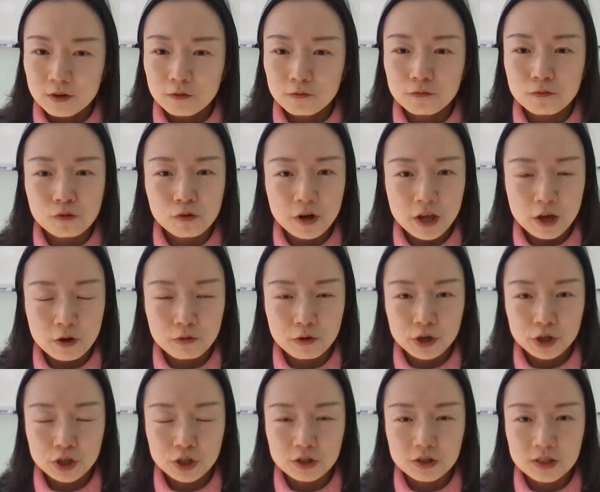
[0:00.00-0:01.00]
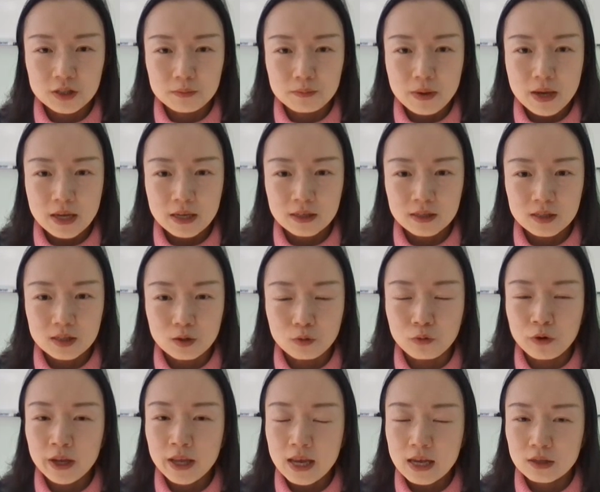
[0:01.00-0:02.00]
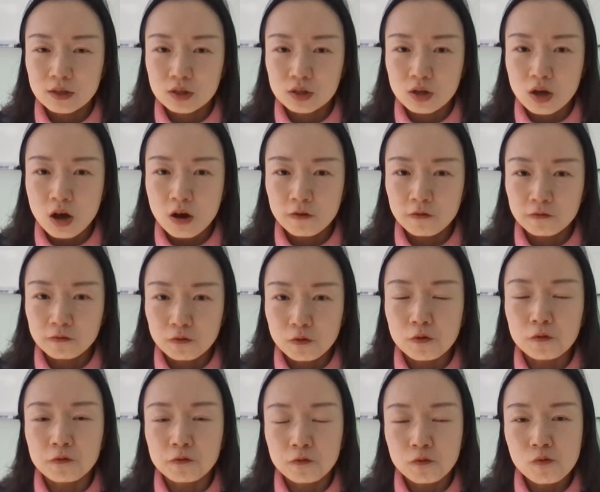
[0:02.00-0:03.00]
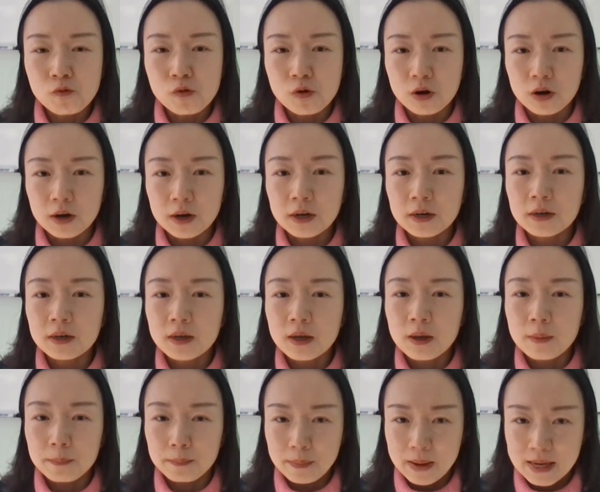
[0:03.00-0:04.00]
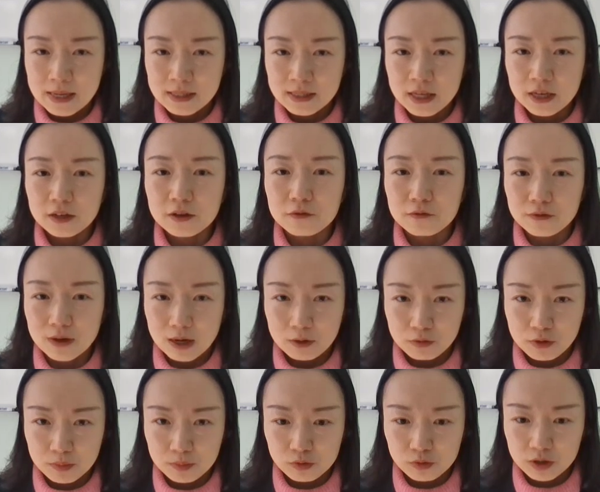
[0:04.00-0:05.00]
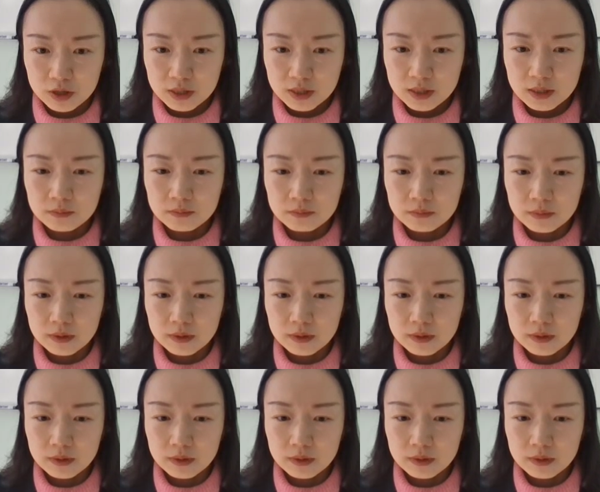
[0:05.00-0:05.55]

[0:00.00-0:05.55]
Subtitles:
4 equations means we can solve for 4 basic variables.